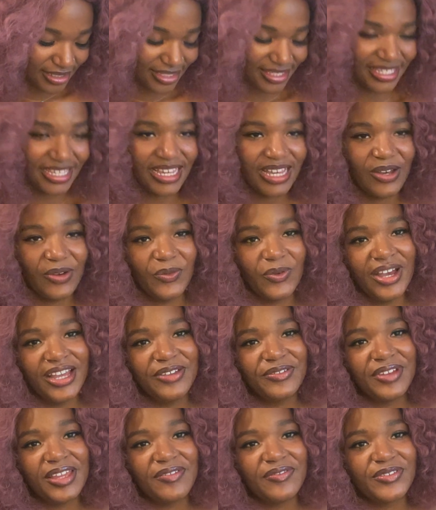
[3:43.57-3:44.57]
Yeah,
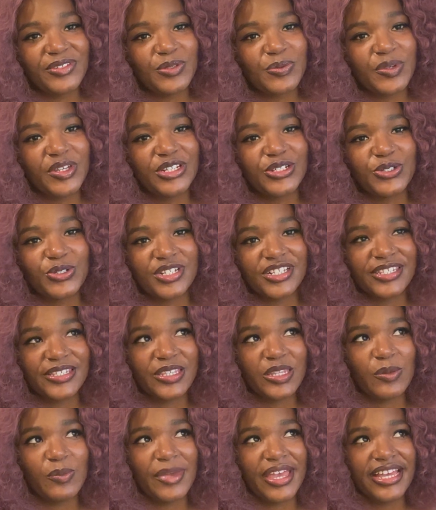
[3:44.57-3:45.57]
white raven spirit, trust
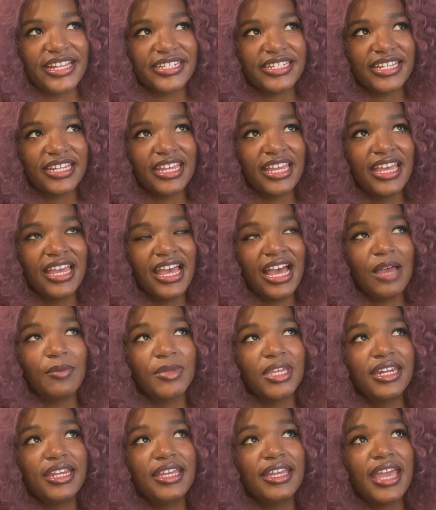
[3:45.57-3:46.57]
in the magic. I'm
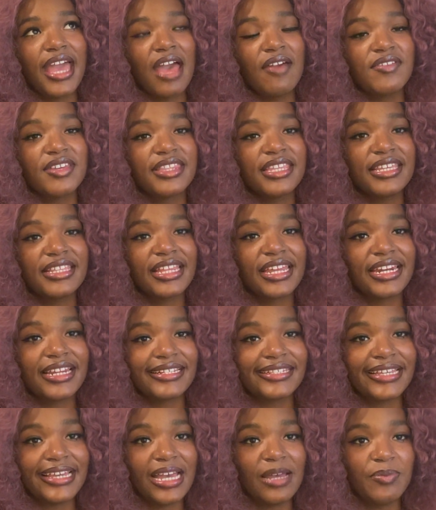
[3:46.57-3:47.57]
getting everything that
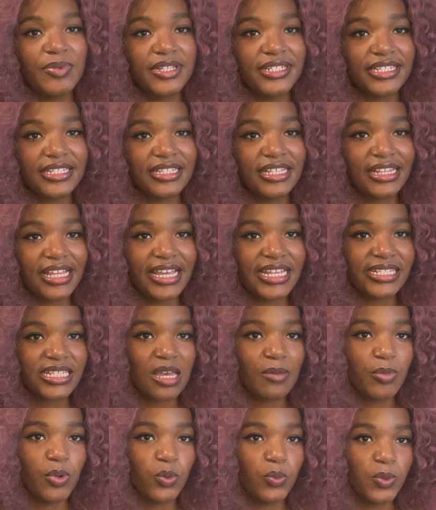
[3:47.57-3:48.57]
has happened in the last
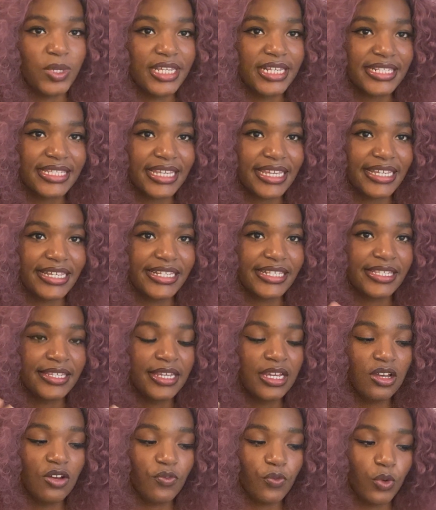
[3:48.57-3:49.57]
couple weeks is
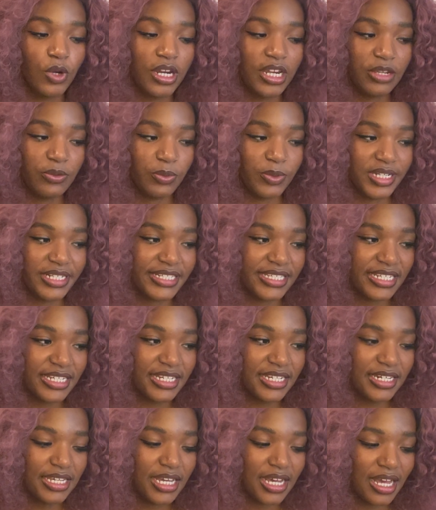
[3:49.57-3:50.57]
for a
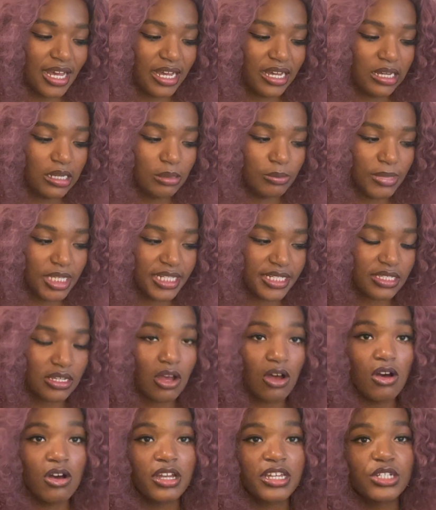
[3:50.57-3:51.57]
reason. It's
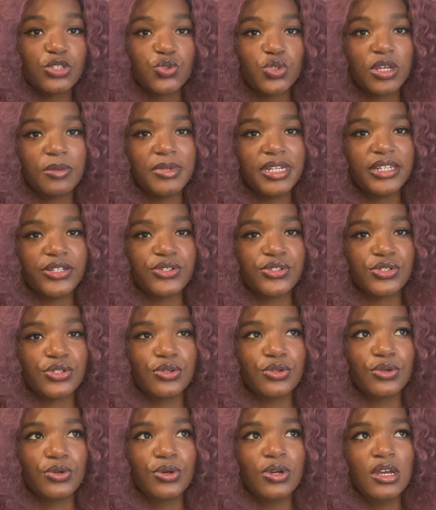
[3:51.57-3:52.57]
all contributing
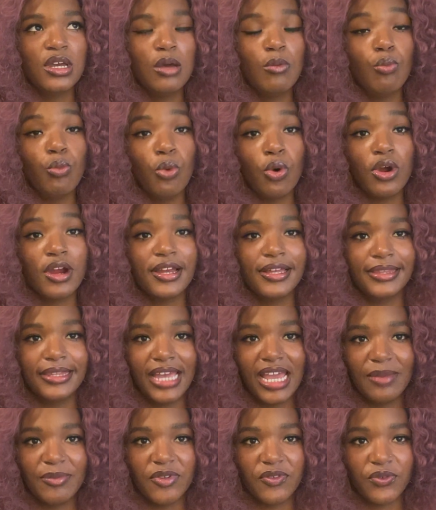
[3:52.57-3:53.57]
to more
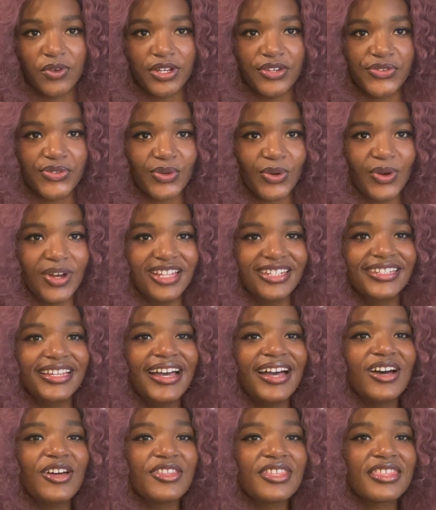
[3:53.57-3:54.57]
alignment for you. So
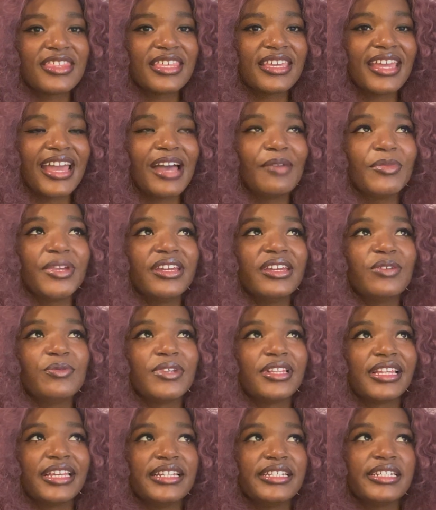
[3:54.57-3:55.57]
allow the thing. I'm hearing
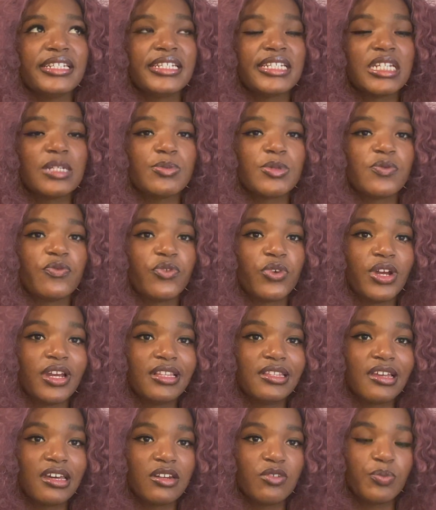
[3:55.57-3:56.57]
relationships for a
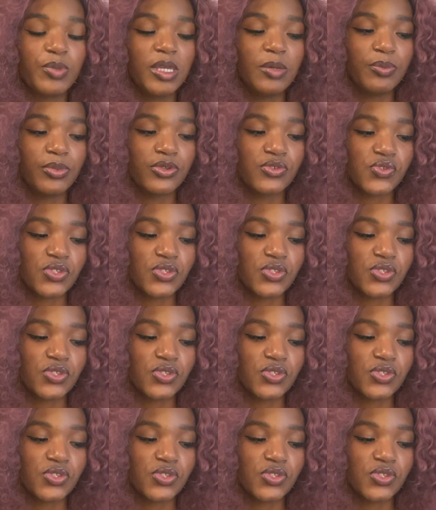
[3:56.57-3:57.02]
lot of people.